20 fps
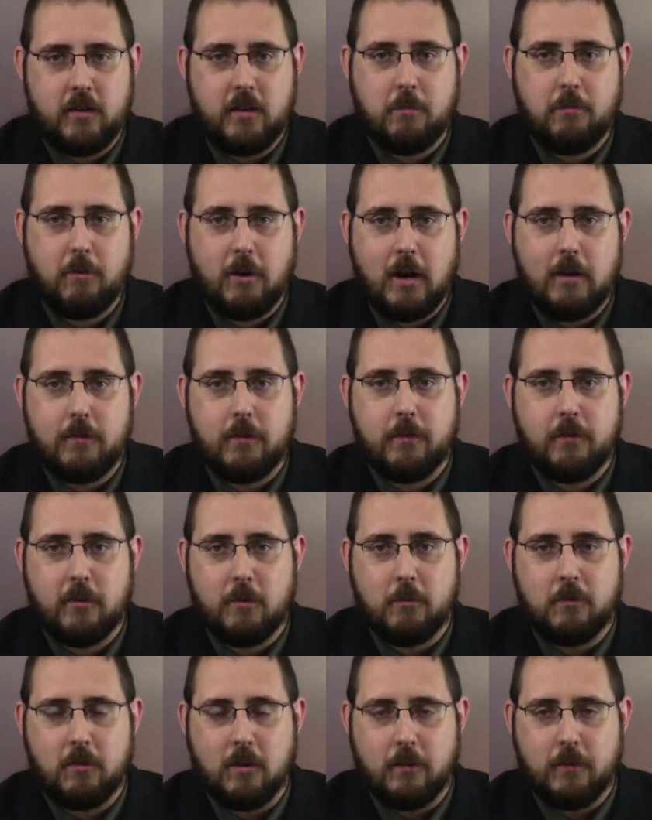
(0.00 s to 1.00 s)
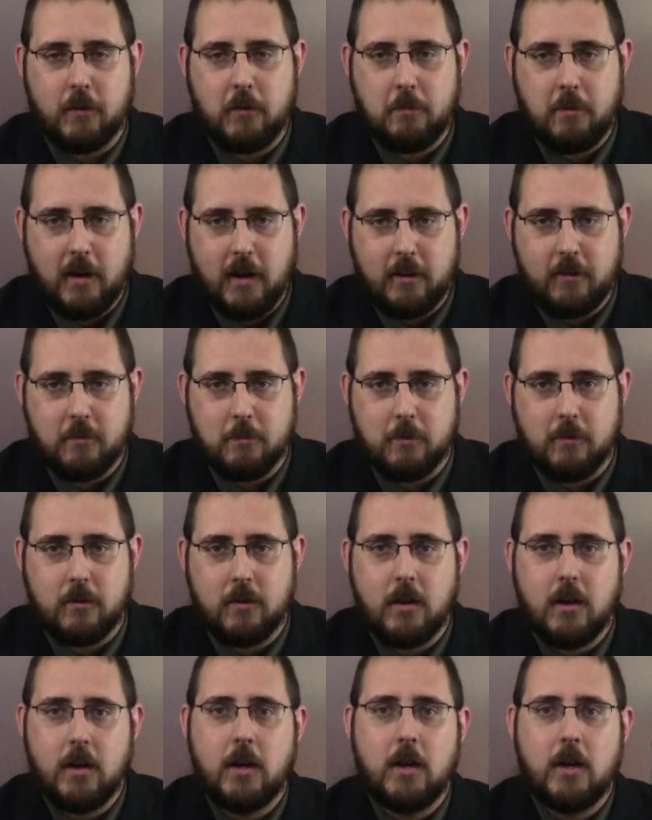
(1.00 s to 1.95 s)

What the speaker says: of the profit for himself as possible.